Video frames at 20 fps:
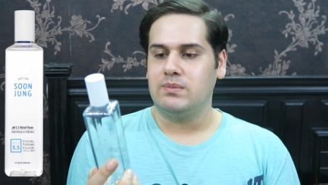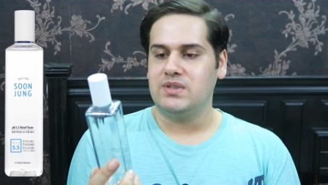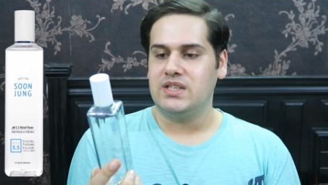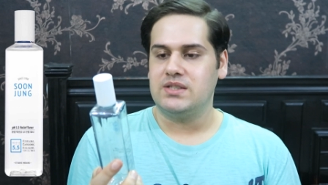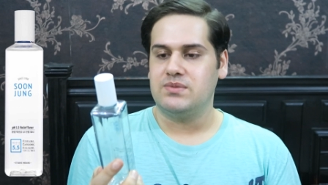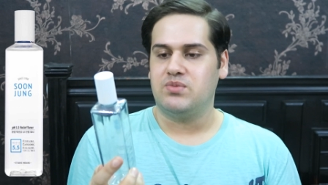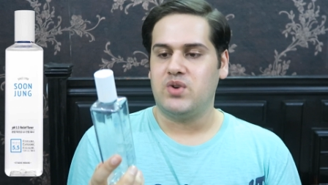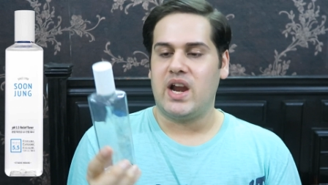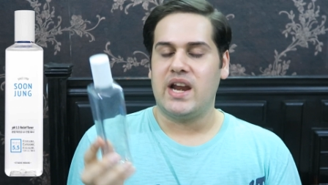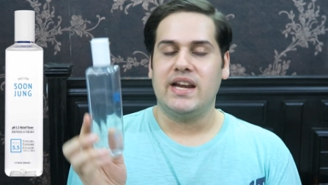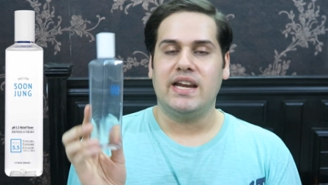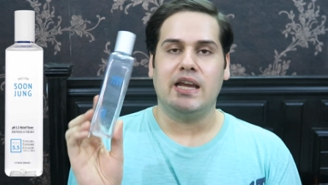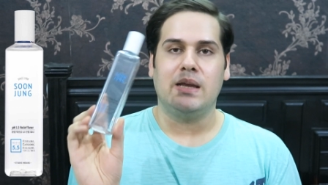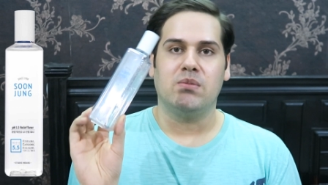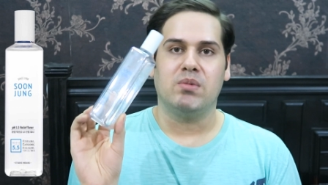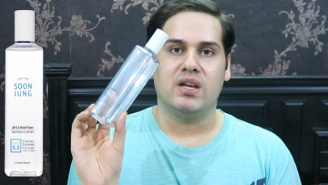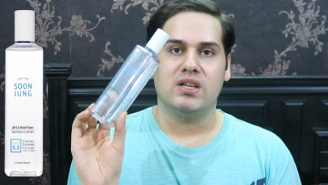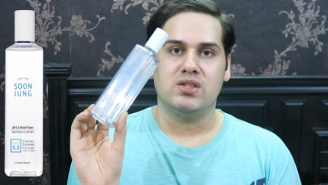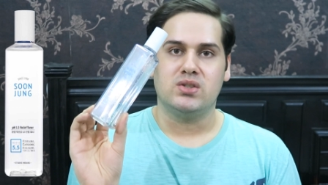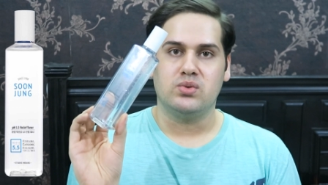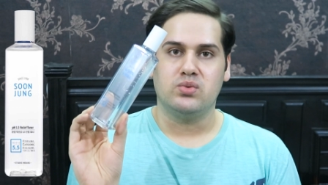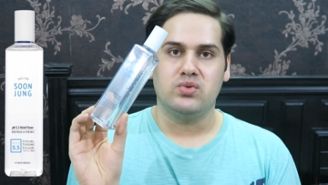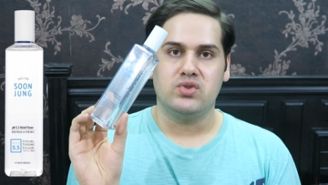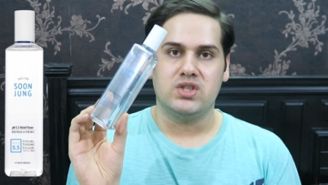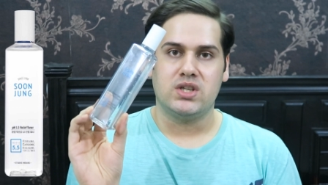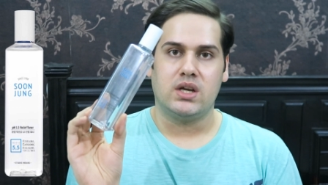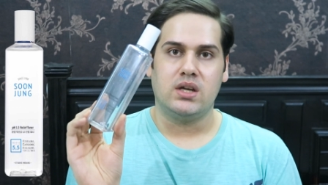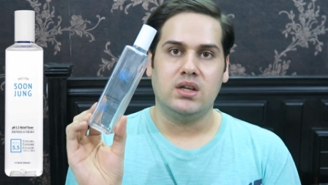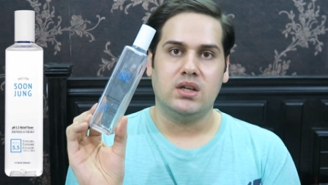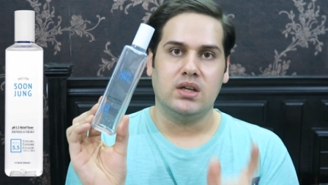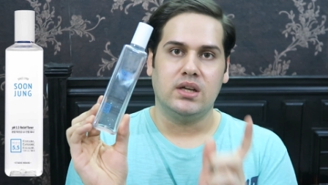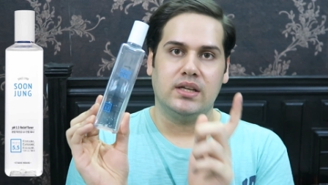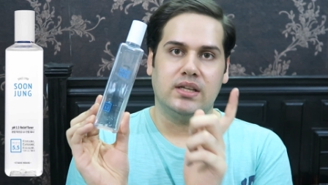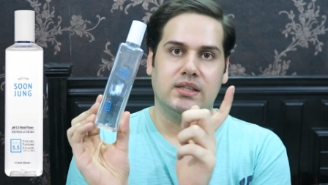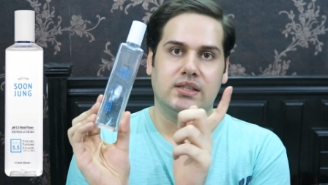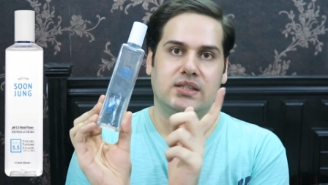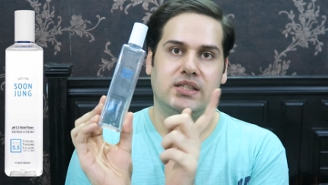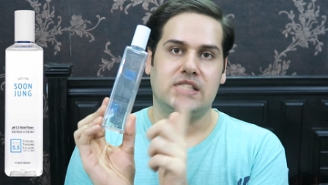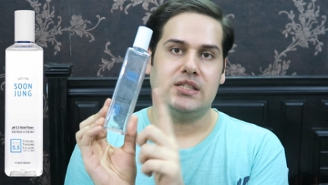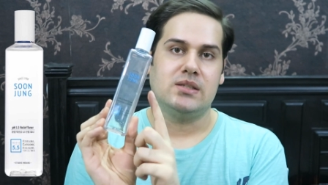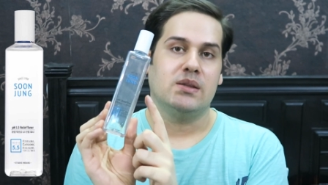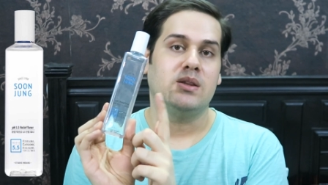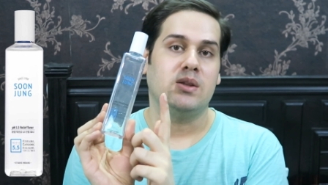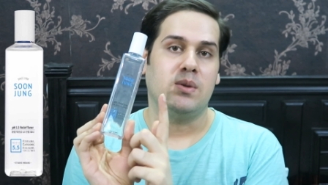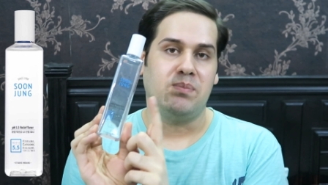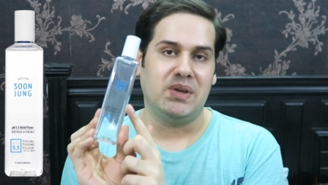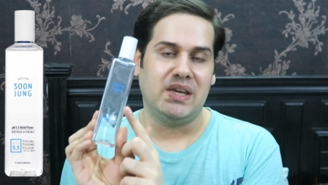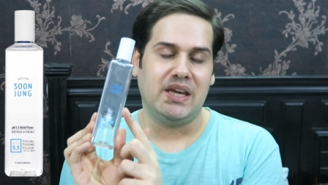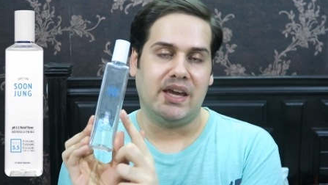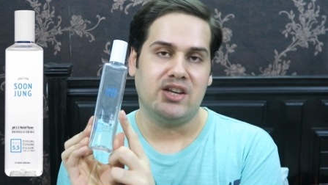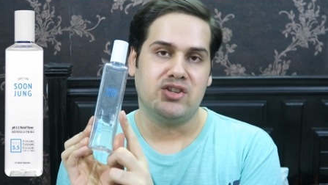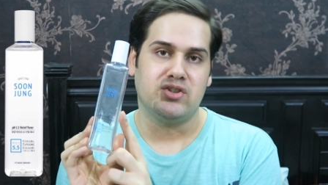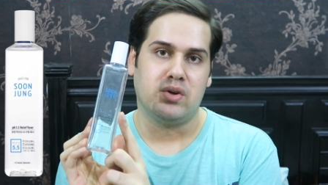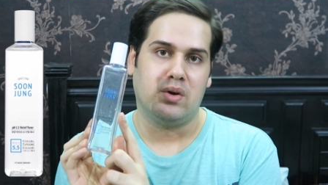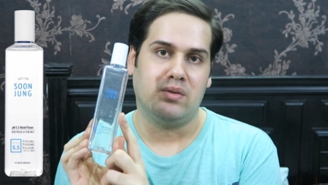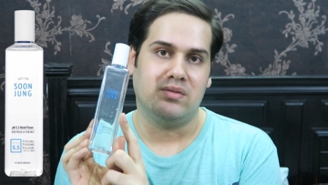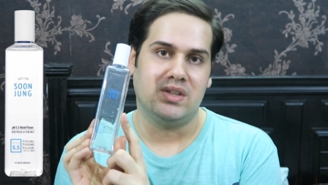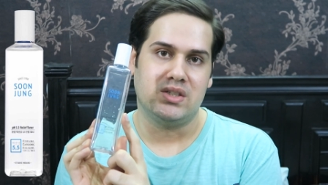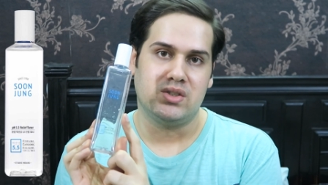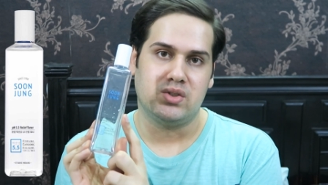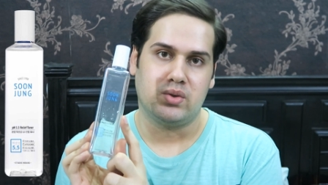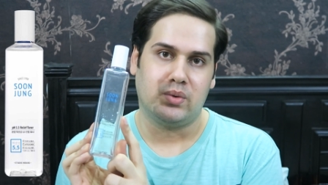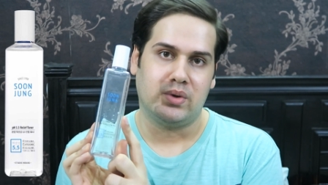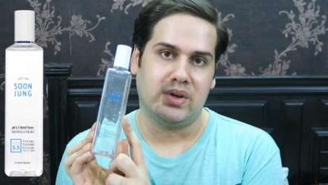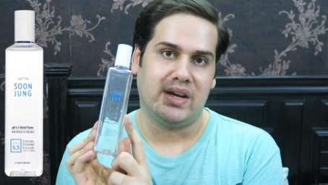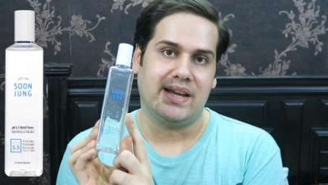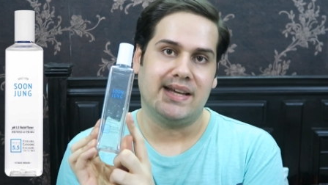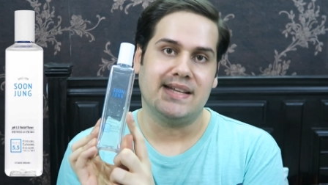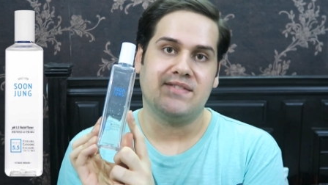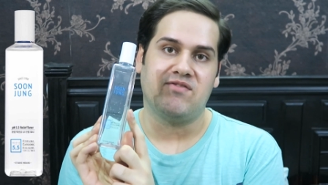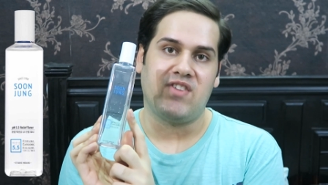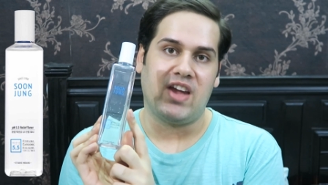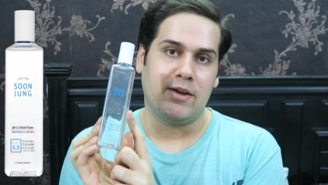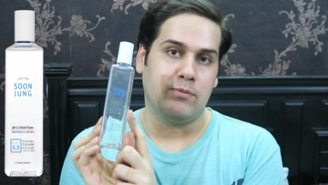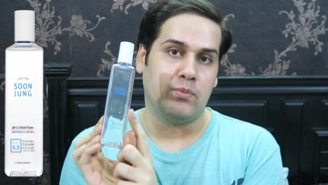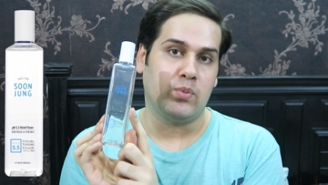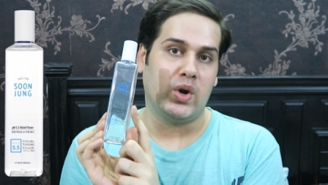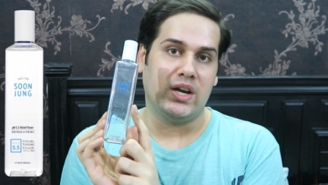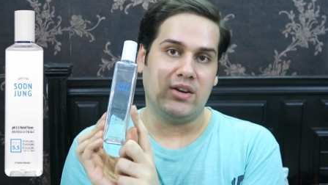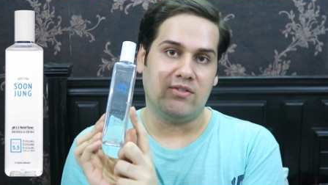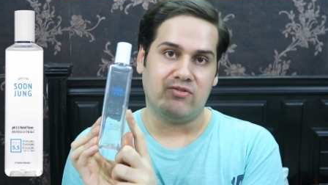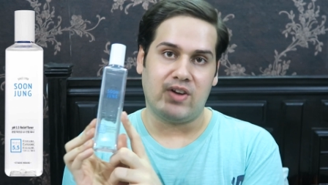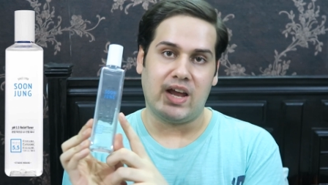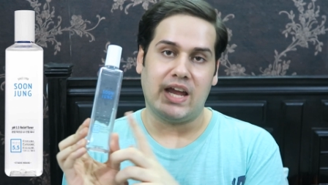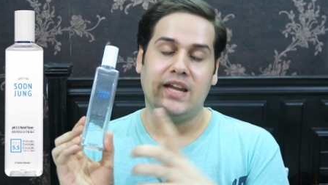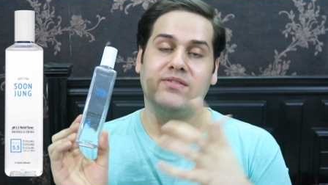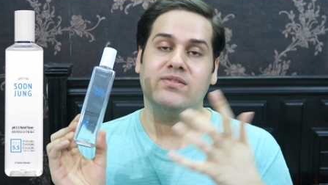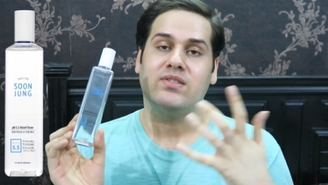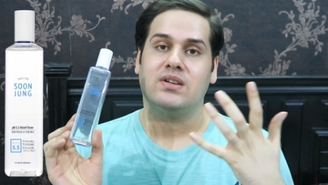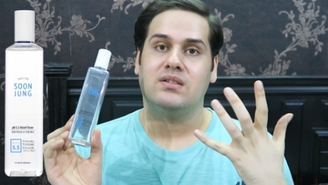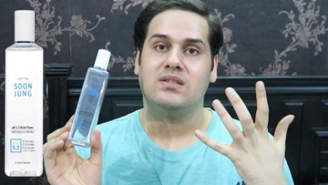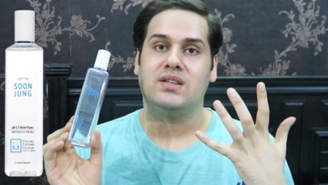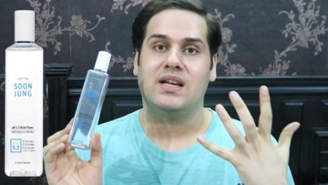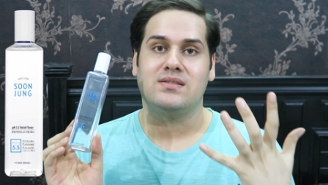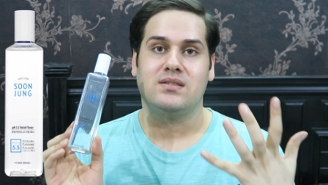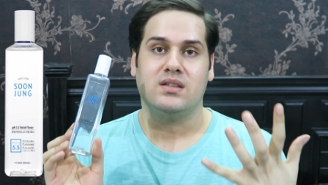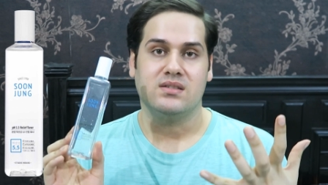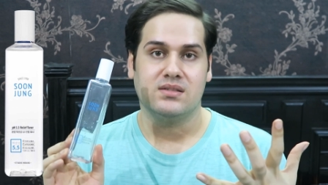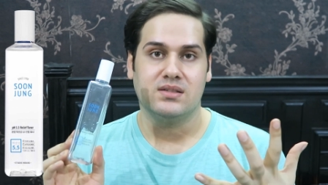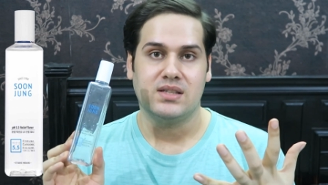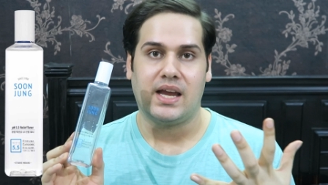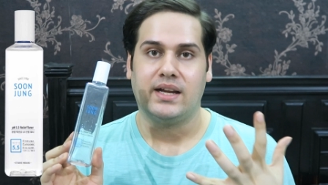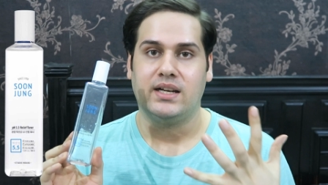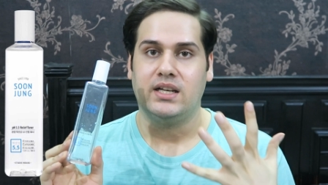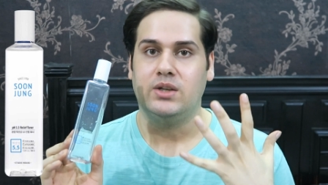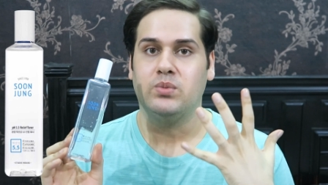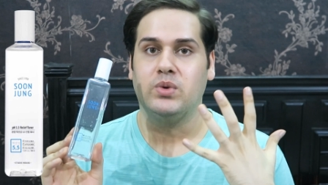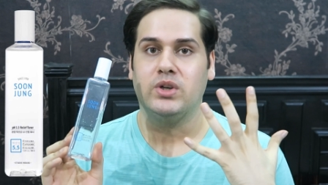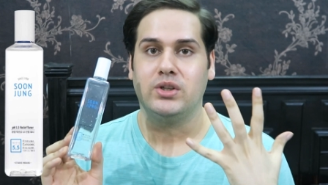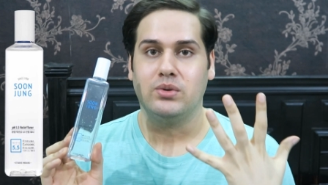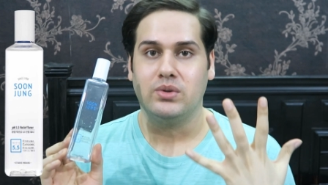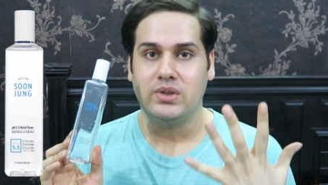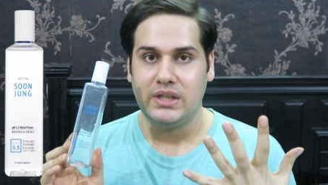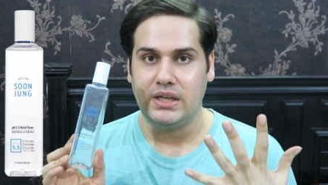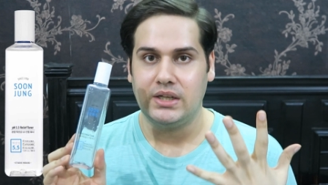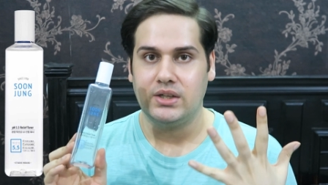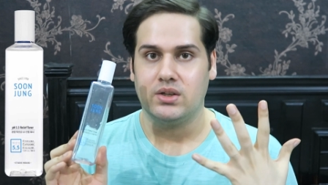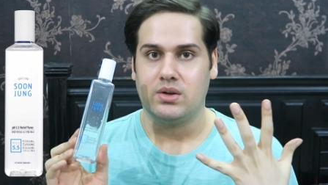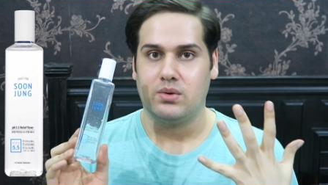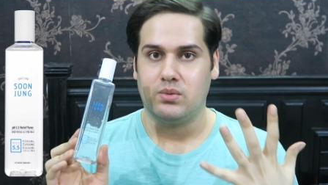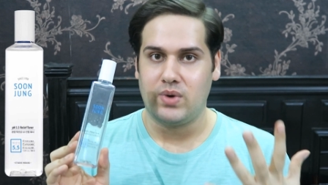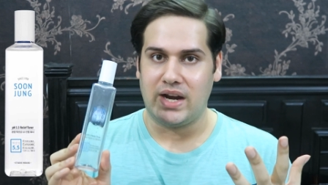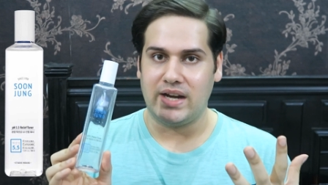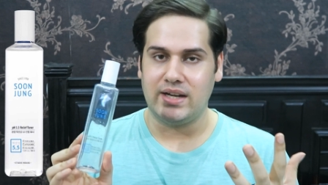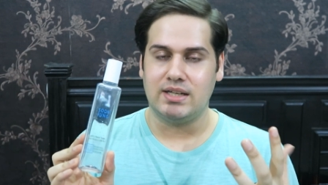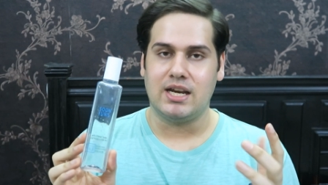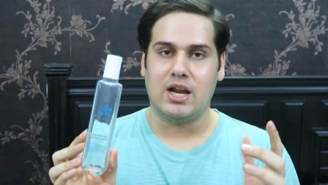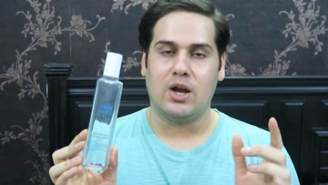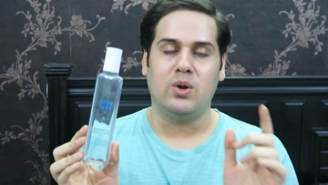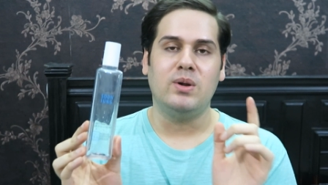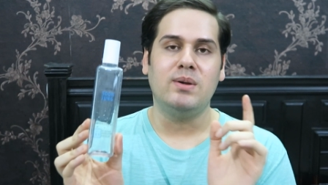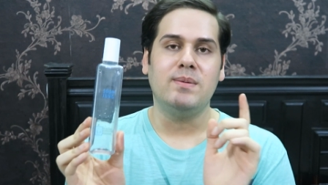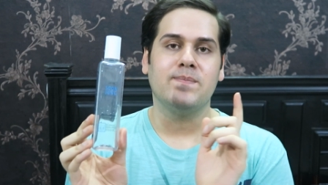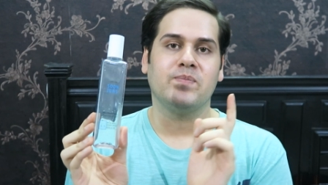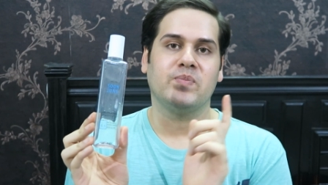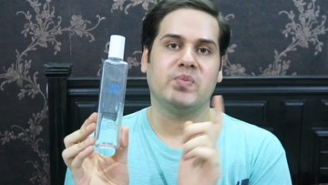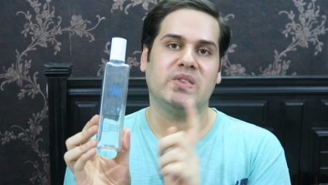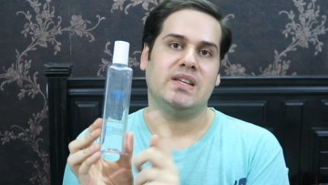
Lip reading: from this brand name Sunjang, the pH of this toner is 5.5. That's exactly what you need right now.